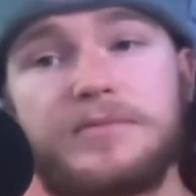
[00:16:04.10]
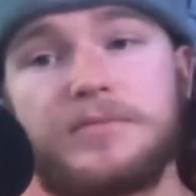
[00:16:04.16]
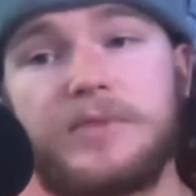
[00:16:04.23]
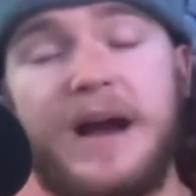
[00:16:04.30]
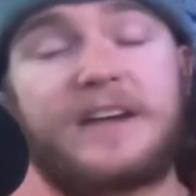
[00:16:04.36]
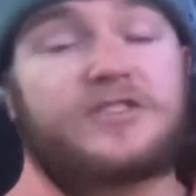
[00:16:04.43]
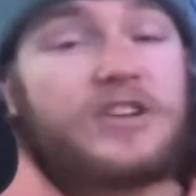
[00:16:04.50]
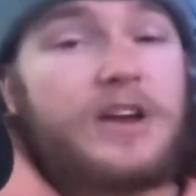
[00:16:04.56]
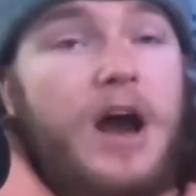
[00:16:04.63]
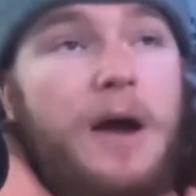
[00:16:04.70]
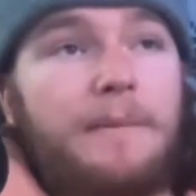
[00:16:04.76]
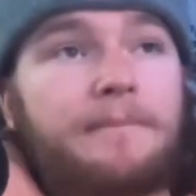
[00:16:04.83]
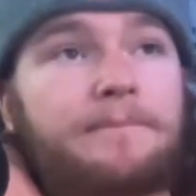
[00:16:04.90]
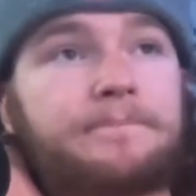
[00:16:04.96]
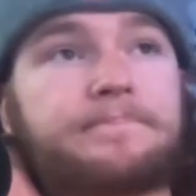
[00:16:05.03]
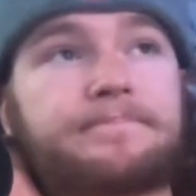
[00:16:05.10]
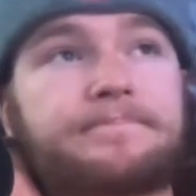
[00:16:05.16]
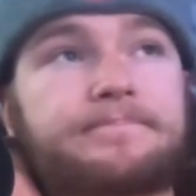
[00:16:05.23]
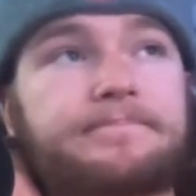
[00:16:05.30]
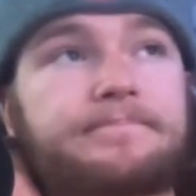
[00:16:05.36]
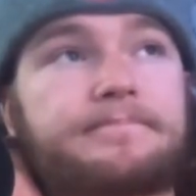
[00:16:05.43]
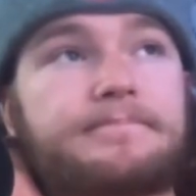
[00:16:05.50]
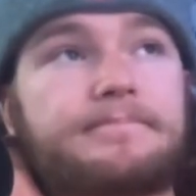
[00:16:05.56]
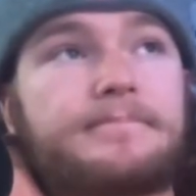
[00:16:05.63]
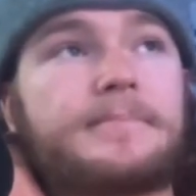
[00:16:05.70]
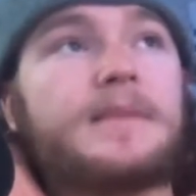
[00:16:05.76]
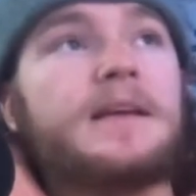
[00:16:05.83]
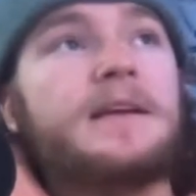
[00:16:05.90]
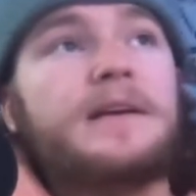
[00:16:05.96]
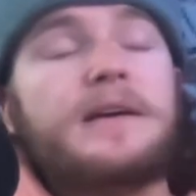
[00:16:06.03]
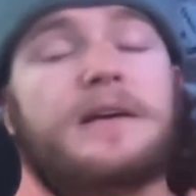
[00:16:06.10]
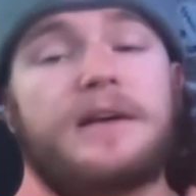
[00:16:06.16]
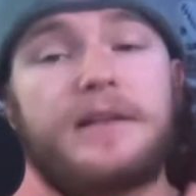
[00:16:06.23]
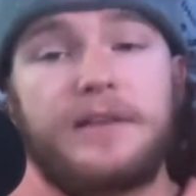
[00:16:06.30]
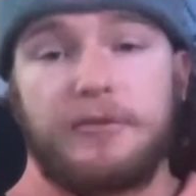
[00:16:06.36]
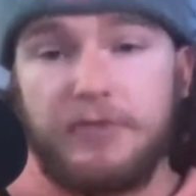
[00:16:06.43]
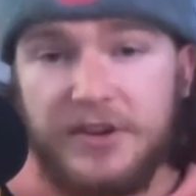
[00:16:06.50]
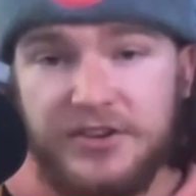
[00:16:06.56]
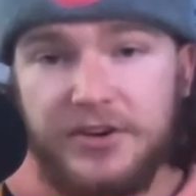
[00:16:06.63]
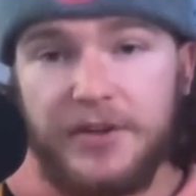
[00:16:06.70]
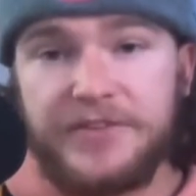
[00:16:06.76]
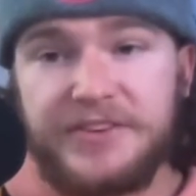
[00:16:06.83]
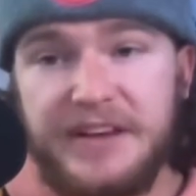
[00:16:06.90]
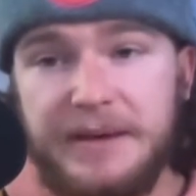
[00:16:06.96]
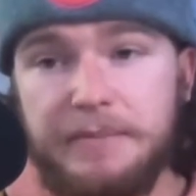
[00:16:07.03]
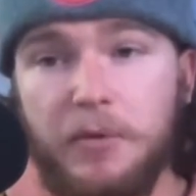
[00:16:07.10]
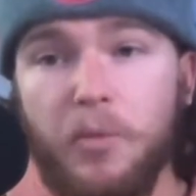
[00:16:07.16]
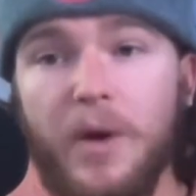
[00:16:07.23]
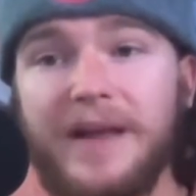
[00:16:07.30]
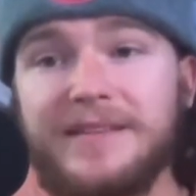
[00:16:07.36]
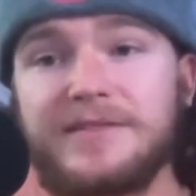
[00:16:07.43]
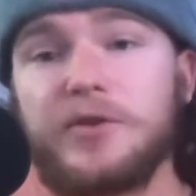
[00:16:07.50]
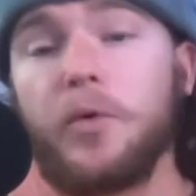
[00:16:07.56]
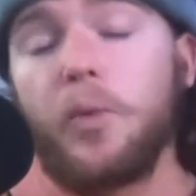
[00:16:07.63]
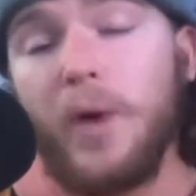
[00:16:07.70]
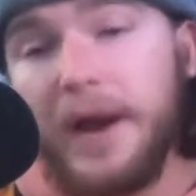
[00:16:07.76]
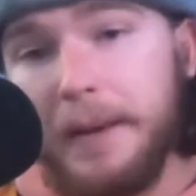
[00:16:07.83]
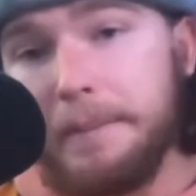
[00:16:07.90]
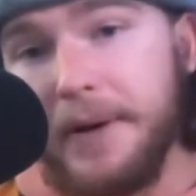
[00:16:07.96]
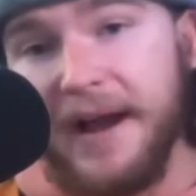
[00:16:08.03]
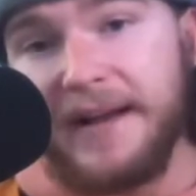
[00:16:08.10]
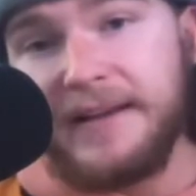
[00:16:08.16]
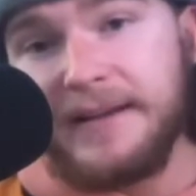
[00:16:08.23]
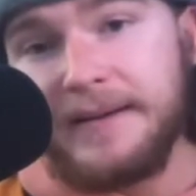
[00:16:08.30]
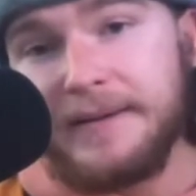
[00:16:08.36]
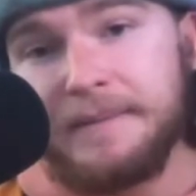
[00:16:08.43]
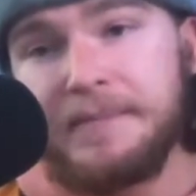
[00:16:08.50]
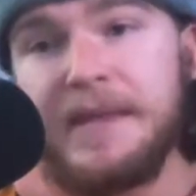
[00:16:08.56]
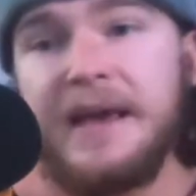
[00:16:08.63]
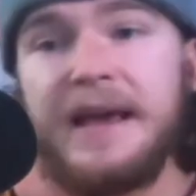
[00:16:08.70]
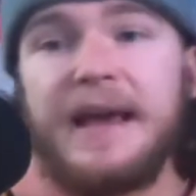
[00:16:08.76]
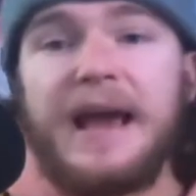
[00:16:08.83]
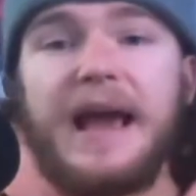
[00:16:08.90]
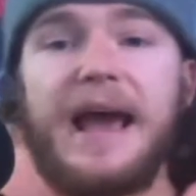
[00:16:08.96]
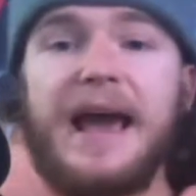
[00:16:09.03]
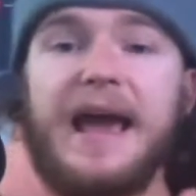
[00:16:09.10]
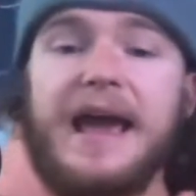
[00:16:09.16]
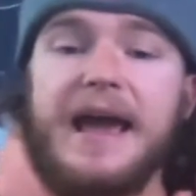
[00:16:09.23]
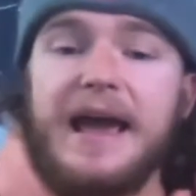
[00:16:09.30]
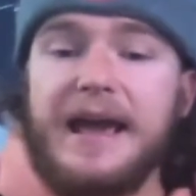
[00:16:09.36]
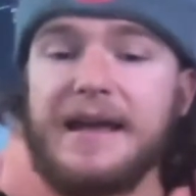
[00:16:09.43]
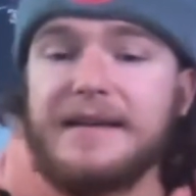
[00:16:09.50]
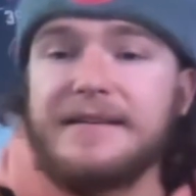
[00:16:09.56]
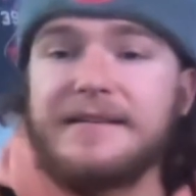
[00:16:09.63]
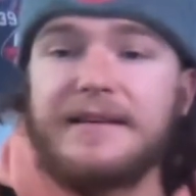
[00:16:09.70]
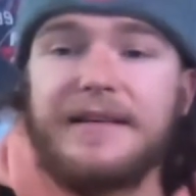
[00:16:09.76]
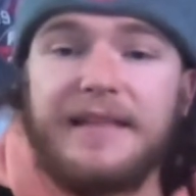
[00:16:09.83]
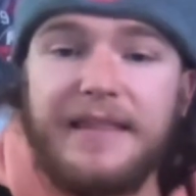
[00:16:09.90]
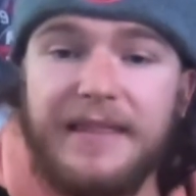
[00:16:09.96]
Well, actually, no. The original team went to Winnipeg and.